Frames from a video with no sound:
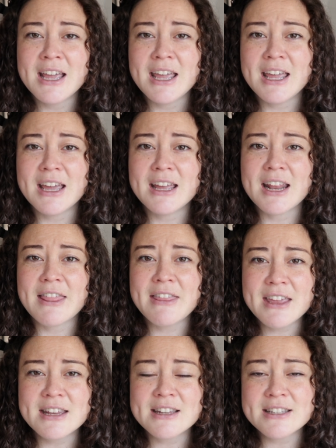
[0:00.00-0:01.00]
and I
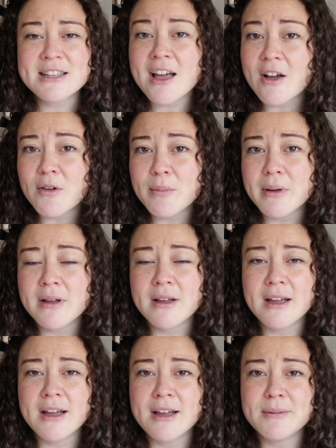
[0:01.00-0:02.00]
think it does help.
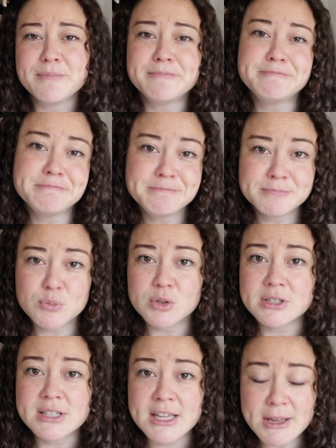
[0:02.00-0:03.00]

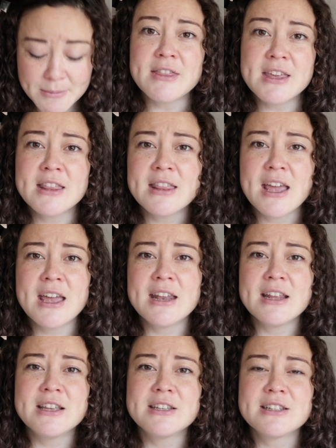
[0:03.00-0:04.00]
We'll see. The thing
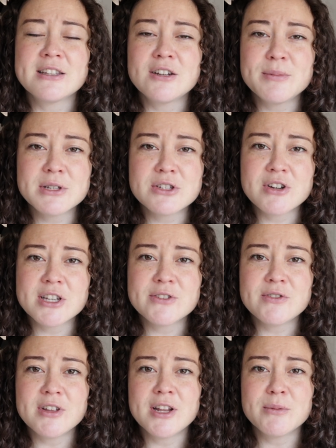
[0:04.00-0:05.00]
that is a little bit
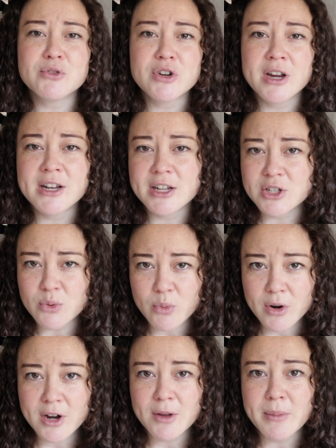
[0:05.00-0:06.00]
stressful and I'm trying not to
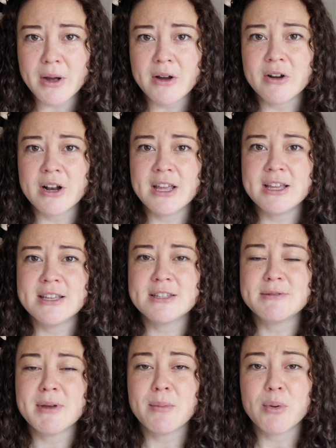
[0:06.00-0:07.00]
worry about
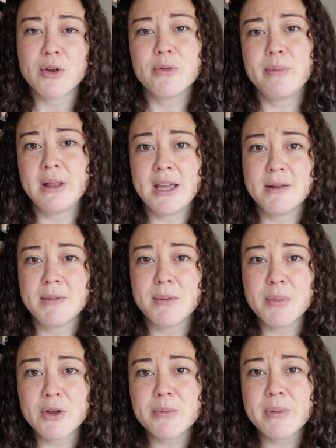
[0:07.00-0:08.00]
is my birth plan. My
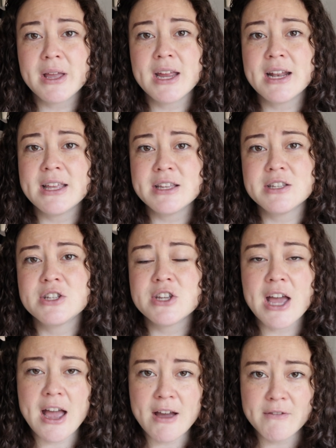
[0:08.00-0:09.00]
birth plan is to
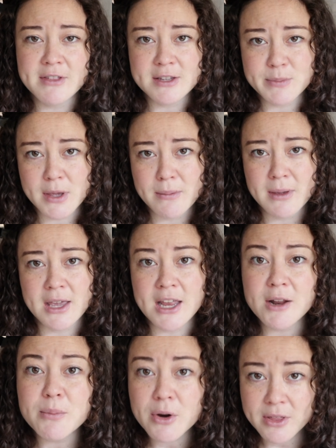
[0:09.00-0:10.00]
have this baby
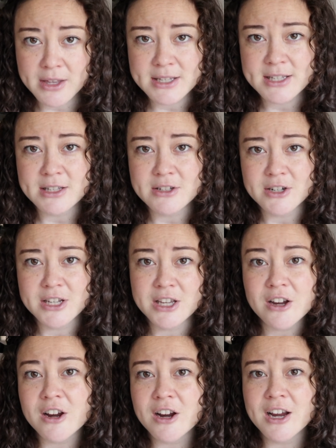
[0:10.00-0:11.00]
in a birthing center
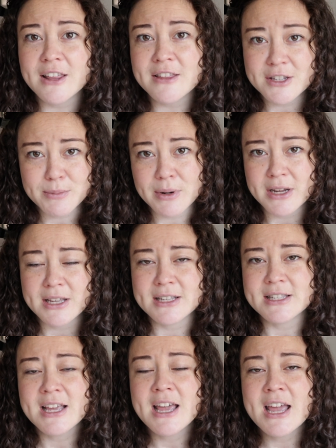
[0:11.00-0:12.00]
here in the
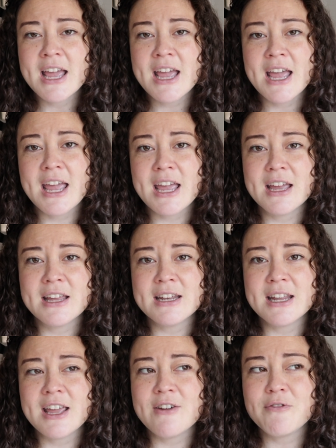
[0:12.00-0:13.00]
Springs,
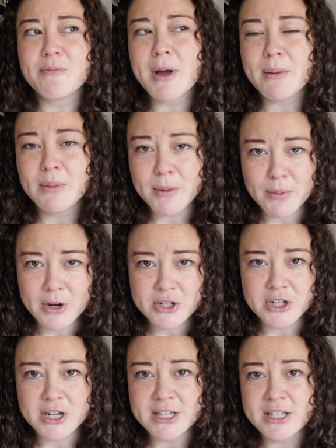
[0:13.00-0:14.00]
and if my blood
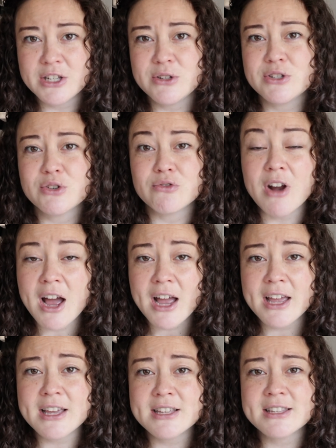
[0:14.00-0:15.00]
pressure continues to
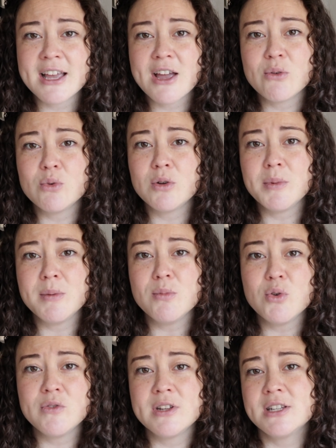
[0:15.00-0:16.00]
rise, I will be
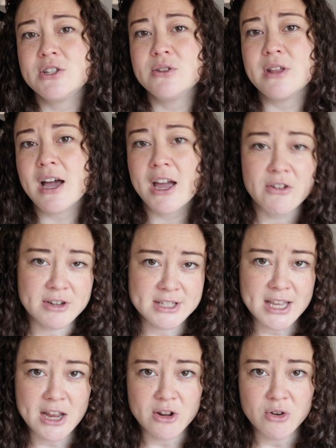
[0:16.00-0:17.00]
moved into the high risk
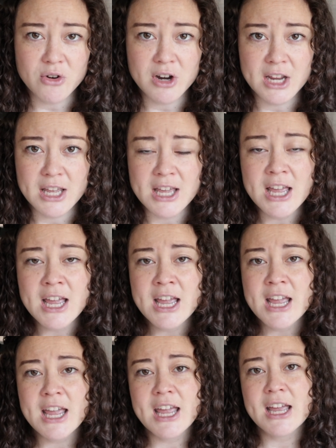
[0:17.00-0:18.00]
category
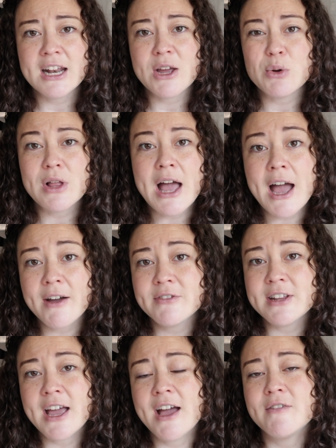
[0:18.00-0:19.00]
and I will have
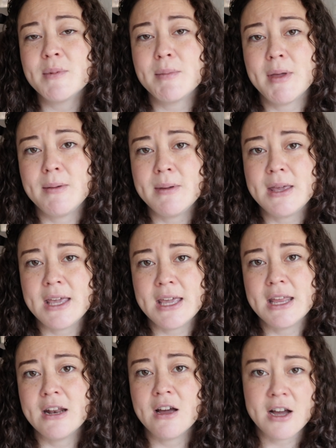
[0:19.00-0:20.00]
to have my baby
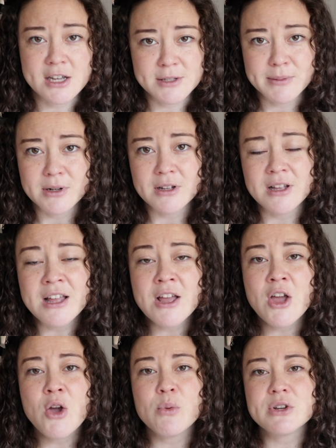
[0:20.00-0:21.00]
in a hospital,
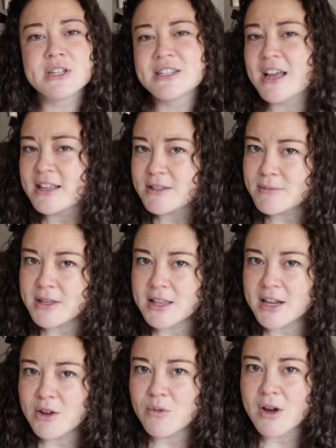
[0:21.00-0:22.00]
which is not something
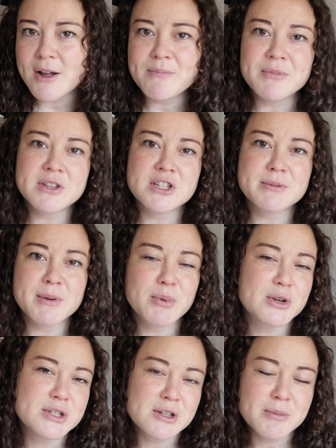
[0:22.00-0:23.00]
that I want. It's just my
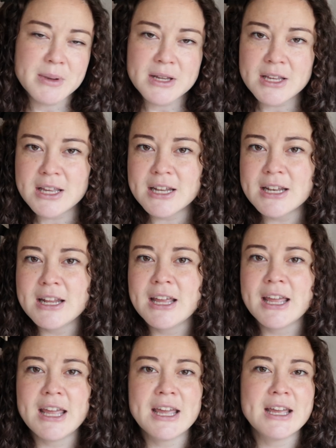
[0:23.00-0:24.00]
personal
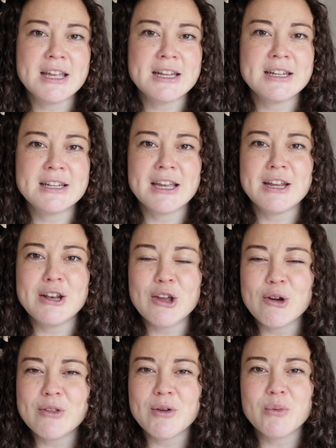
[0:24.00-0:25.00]
opinion, and I
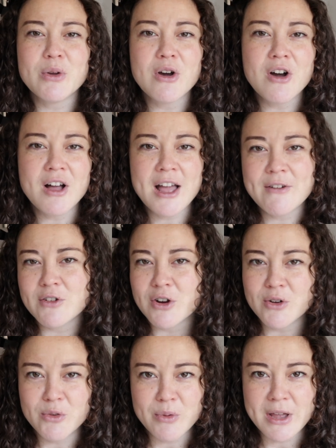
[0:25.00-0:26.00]
know that we all have our
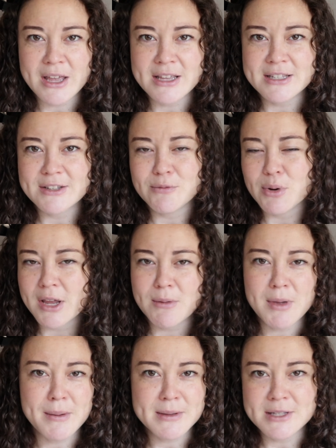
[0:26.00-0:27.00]
own ways of bringing
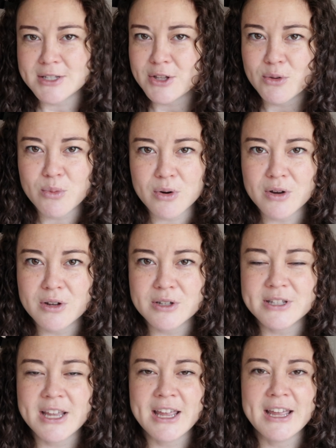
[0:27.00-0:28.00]
babies into the
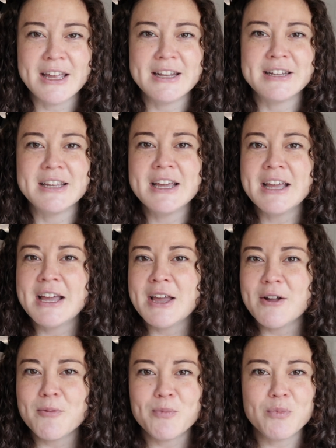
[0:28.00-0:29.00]
world, and
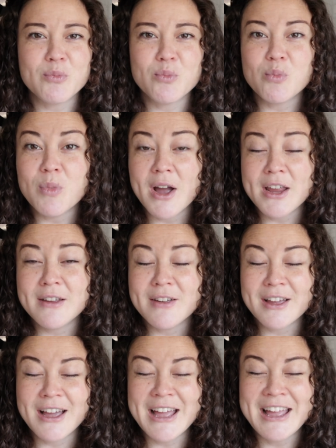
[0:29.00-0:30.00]

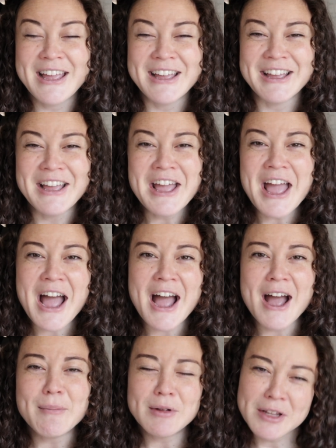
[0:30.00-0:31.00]

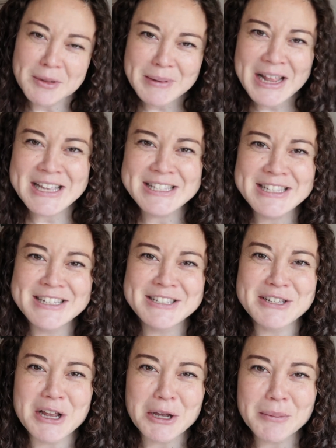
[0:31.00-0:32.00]
I'm a little bit hesitant
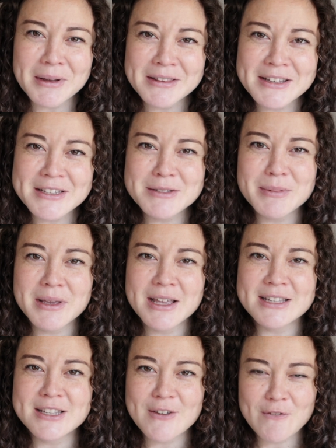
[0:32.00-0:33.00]
to talk about this
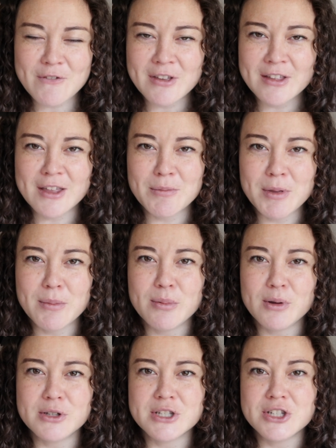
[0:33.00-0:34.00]
because I feel like
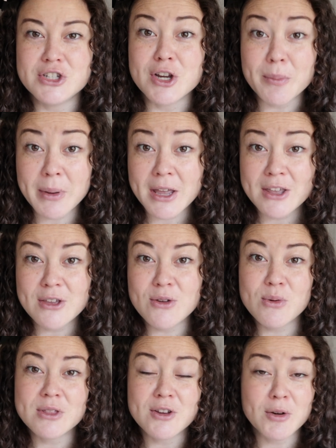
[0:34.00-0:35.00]
people just jump at you
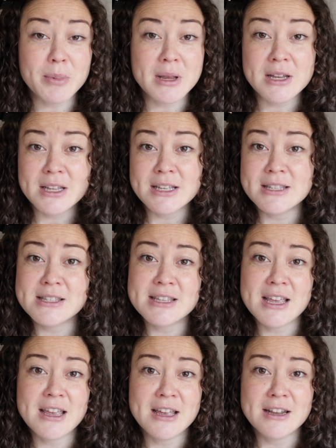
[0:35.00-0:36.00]
with their opinions
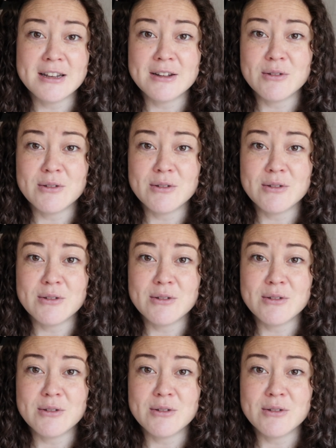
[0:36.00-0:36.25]
and